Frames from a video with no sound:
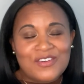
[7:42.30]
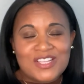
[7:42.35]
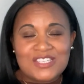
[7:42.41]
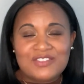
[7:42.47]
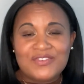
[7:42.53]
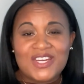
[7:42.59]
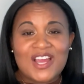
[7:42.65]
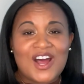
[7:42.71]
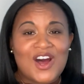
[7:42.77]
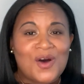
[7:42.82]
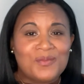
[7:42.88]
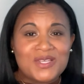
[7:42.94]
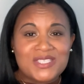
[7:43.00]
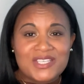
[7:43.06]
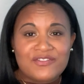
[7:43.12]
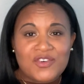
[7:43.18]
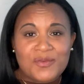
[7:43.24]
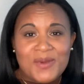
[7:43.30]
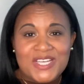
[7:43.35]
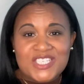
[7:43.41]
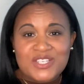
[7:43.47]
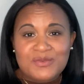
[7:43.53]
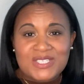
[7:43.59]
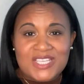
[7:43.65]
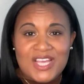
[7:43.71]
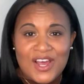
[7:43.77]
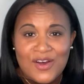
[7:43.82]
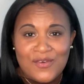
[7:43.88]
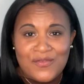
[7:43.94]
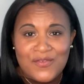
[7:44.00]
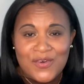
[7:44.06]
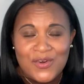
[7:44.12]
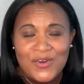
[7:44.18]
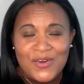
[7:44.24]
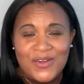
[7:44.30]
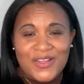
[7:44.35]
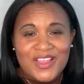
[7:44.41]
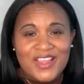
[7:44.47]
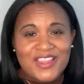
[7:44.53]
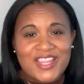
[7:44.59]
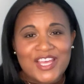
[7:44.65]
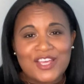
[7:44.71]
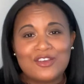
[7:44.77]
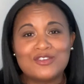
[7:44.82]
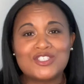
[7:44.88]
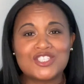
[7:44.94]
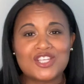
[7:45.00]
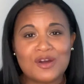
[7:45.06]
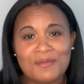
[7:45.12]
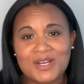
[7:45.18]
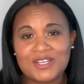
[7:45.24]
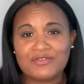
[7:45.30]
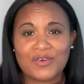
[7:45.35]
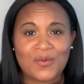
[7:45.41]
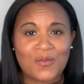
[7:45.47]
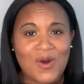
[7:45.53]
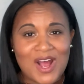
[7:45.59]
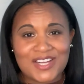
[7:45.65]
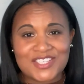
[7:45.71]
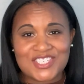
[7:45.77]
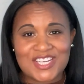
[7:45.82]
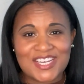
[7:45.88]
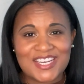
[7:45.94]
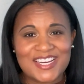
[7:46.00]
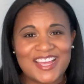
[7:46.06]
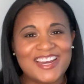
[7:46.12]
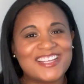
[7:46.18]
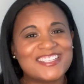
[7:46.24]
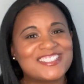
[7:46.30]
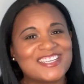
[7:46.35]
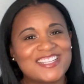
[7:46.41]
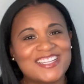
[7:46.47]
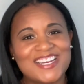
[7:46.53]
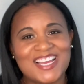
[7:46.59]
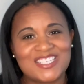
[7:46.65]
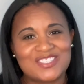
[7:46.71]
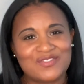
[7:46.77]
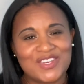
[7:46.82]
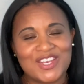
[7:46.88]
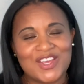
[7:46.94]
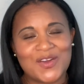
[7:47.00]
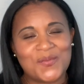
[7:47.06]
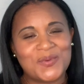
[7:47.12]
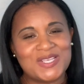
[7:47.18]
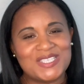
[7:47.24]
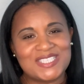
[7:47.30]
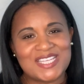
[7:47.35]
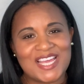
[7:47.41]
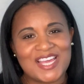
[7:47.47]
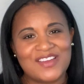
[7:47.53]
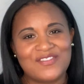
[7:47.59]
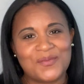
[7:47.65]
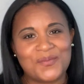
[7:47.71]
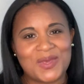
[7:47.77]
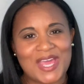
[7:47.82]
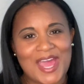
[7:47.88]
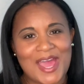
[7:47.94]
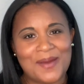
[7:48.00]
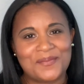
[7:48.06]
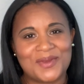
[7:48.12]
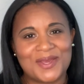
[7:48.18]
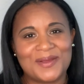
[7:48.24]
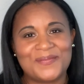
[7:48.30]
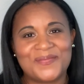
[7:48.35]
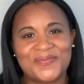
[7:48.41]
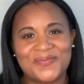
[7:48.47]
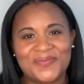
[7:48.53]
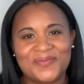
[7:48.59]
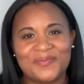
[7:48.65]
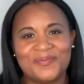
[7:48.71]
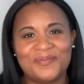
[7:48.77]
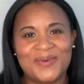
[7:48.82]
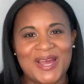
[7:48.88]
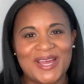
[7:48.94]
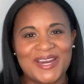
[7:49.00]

this video. I hope this information was helpful. Thank you so much for watching, and until the next video, be safe and be happy. Bye